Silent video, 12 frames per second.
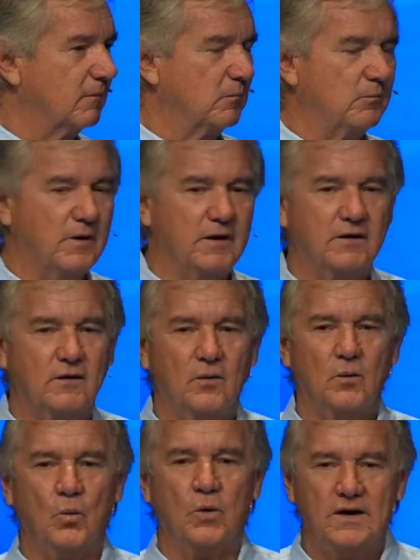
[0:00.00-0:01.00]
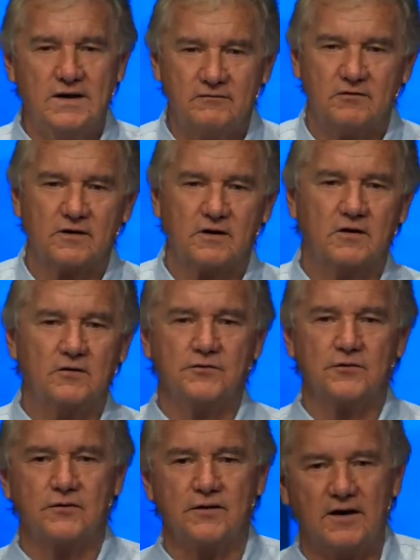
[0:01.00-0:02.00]
But we live in a
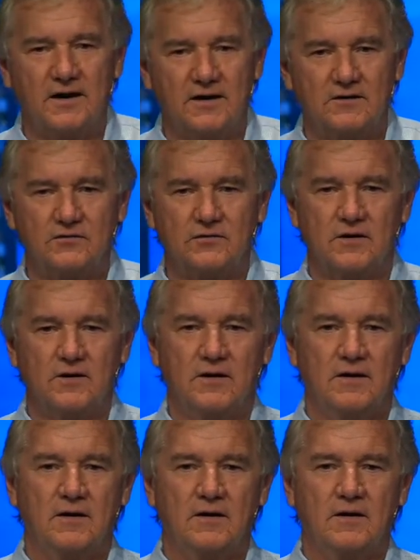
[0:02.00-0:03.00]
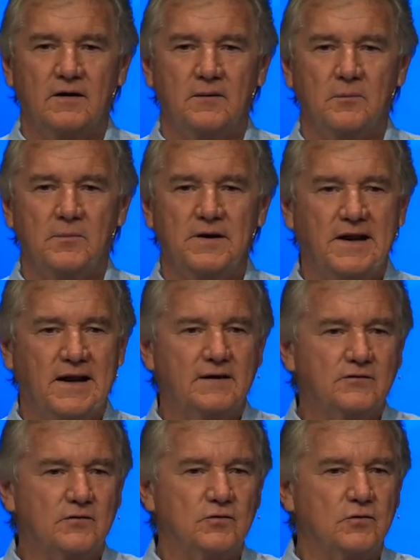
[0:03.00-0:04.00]
culture that has began
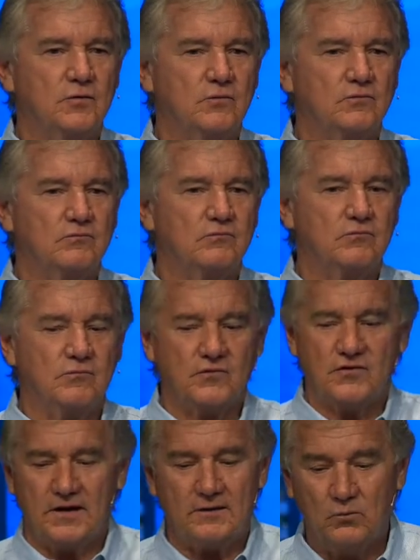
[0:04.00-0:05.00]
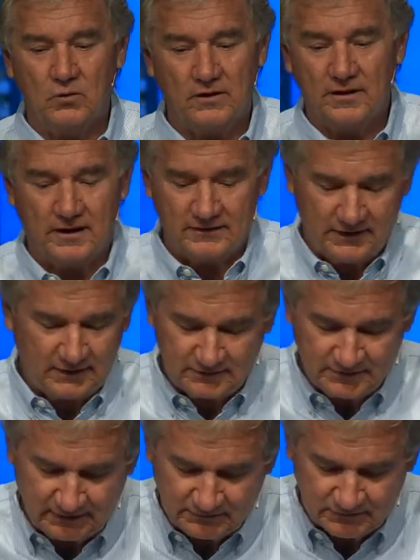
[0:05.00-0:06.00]
to say, well, that, that,
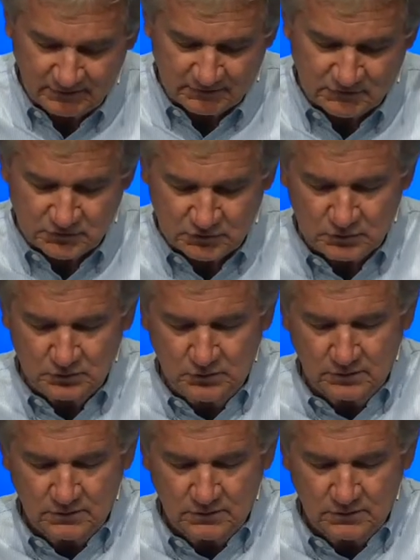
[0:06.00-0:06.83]
that's not true.